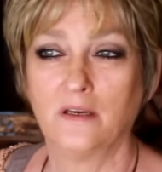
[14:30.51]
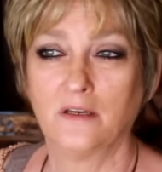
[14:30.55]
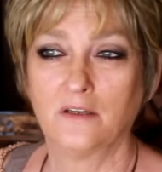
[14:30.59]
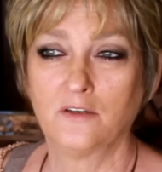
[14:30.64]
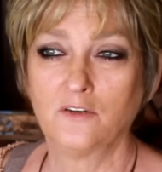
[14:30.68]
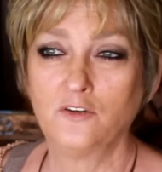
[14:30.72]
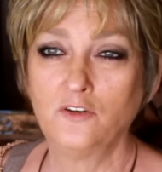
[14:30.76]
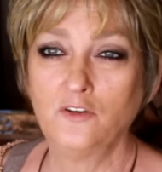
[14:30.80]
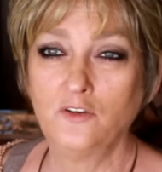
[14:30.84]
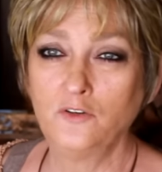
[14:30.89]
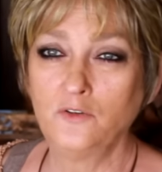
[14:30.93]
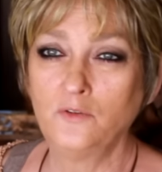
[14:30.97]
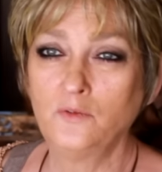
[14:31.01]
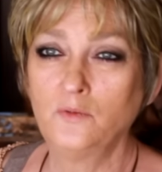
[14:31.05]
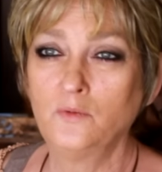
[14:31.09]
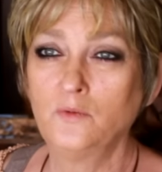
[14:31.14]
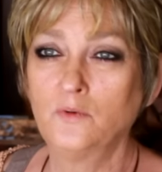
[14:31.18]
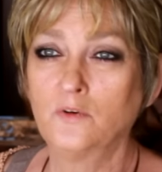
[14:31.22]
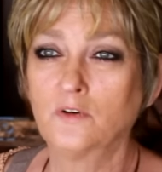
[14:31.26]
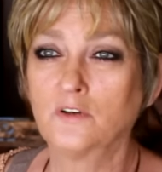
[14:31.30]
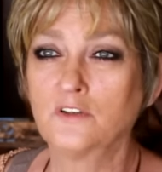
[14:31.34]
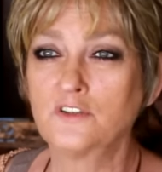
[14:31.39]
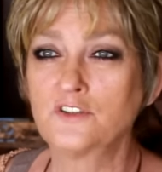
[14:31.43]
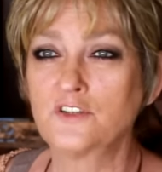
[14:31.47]
new,
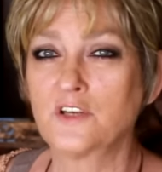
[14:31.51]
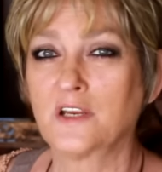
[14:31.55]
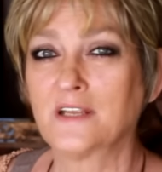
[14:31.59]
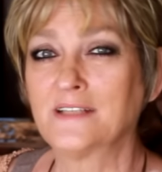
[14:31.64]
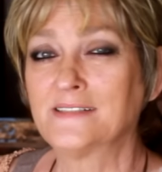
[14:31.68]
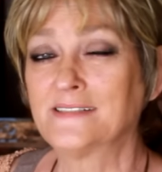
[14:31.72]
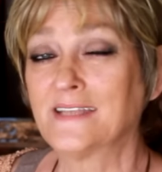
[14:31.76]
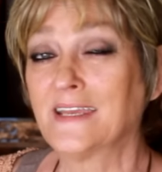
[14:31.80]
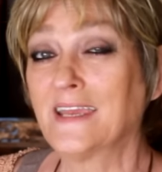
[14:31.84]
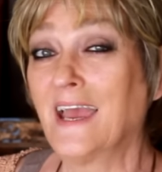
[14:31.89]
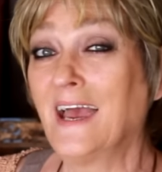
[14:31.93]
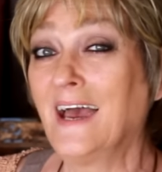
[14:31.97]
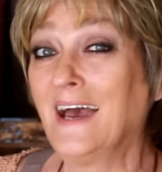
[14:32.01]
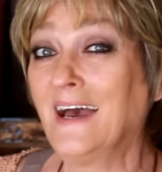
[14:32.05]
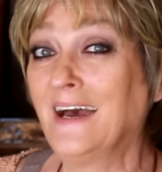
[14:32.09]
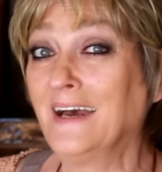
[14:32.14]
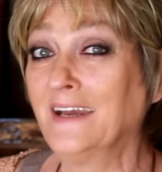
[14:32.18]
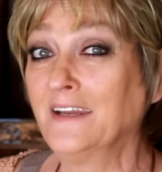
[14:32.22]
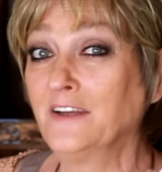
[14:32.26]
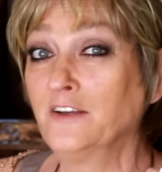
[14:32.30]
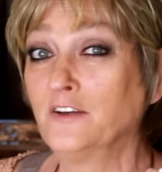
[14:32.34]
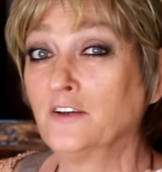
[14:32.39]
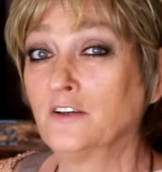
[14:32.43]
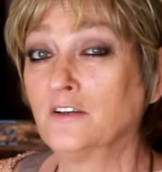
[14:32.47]
or should I say
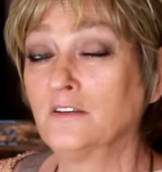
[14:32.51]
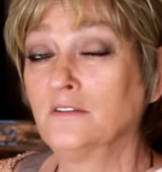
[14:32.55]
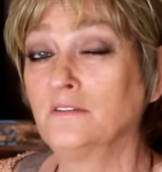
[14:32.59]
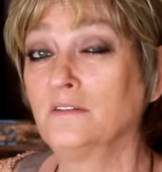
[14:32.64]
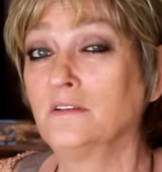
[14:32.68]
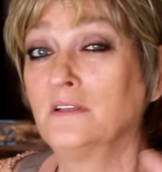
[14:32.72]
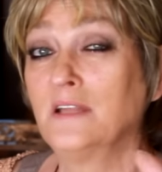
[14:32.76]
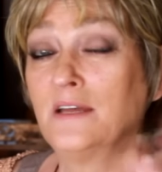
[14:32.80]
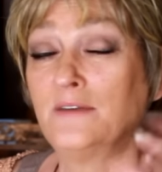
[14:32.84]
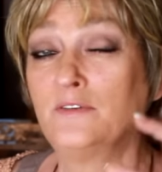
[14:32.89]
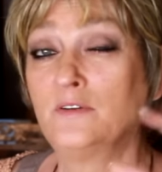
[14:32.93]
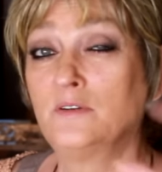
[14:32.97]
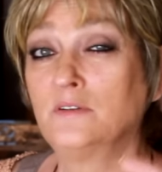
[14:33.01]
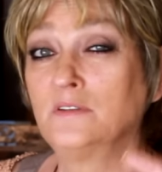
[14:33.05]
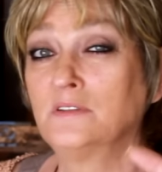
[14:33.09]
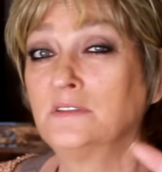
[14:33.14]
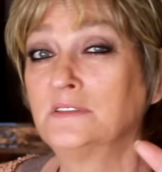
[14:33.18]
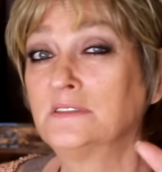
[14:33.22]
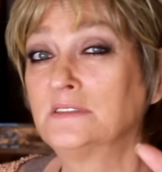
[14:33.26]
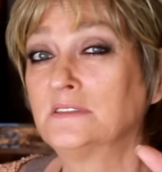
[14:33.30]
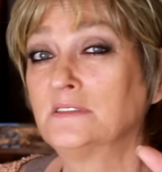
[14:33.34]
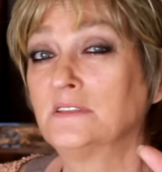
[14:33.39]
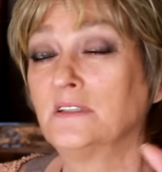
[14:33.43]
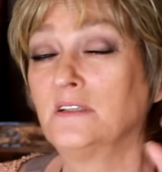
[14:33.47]
higher
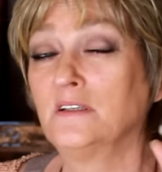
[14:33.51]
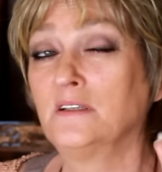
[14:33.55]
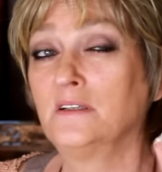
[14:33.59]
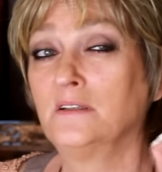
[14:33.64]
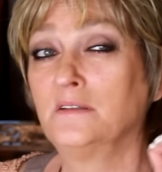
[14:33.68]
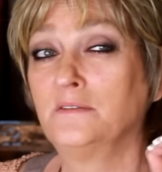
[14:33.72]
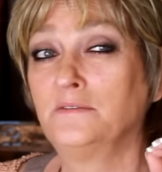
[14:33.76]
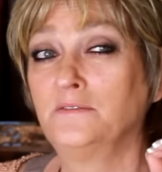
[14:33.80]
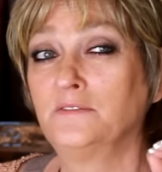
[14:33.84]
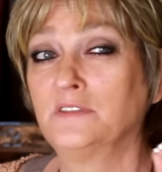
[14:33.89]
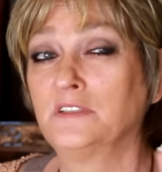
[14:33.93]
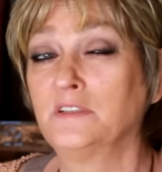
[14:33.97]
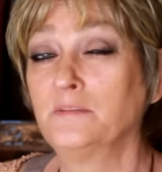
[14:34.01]
levels of